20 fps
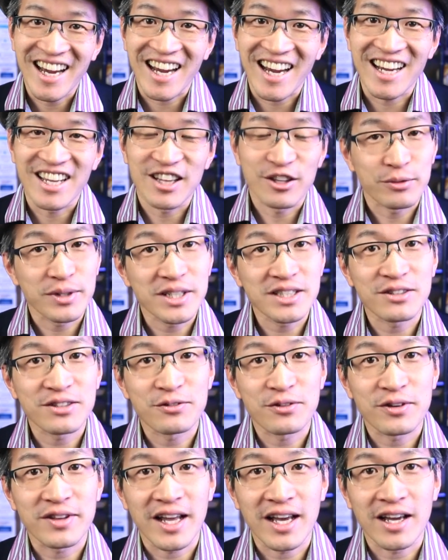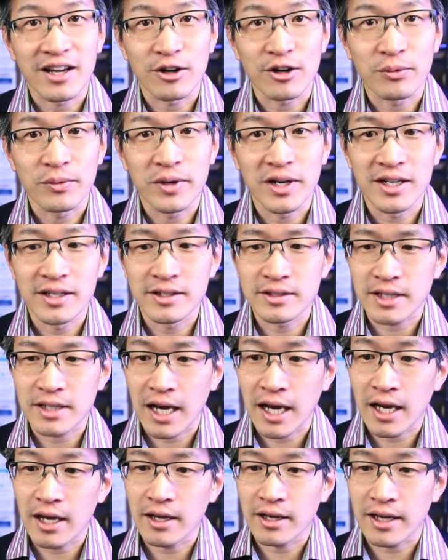And the reason for that was
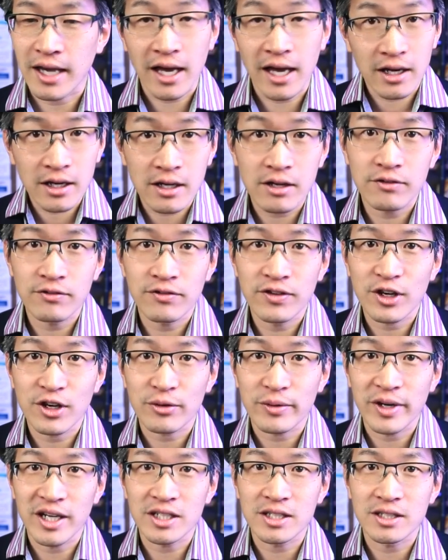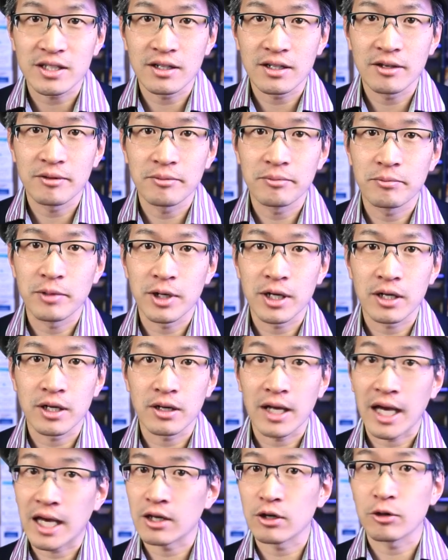I had a configuration, but
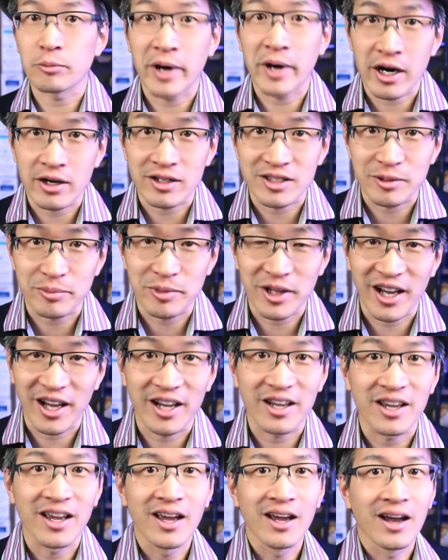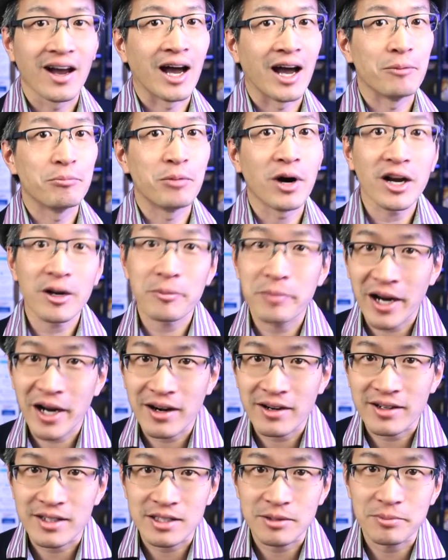it had no power supply. I bought a
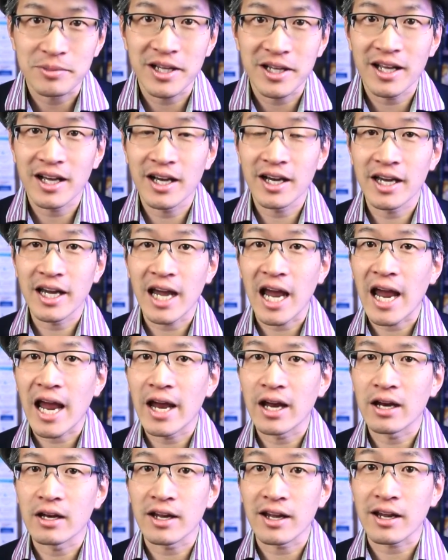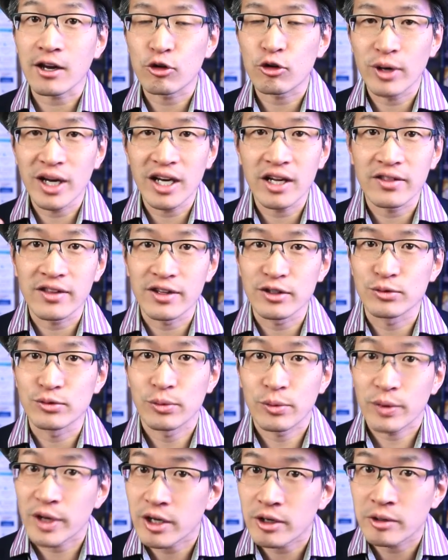power supply and it created this
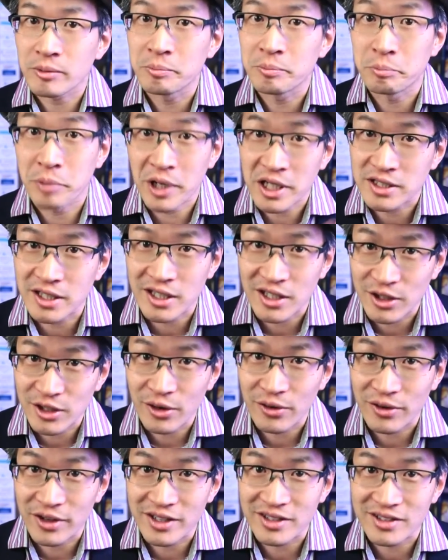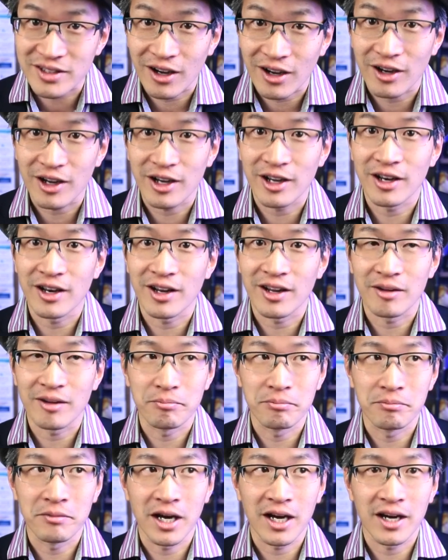weird buzzing noise on
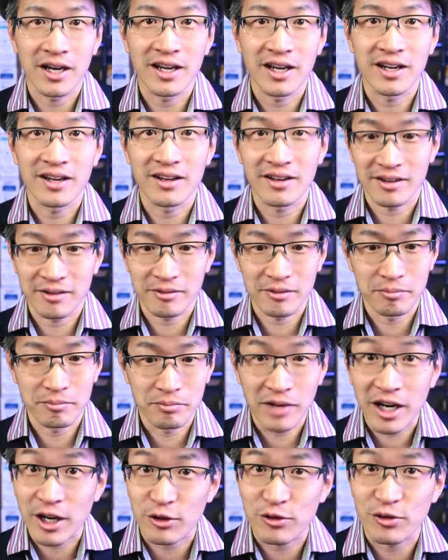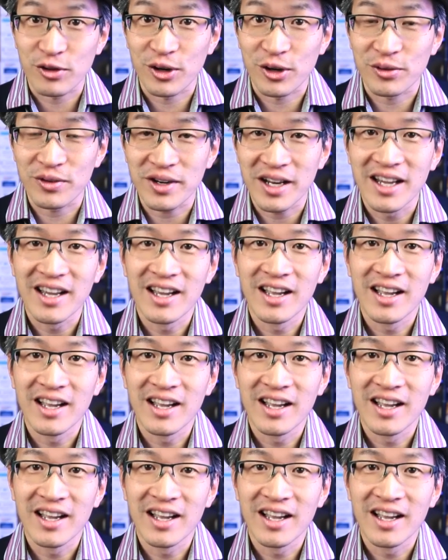my microphone.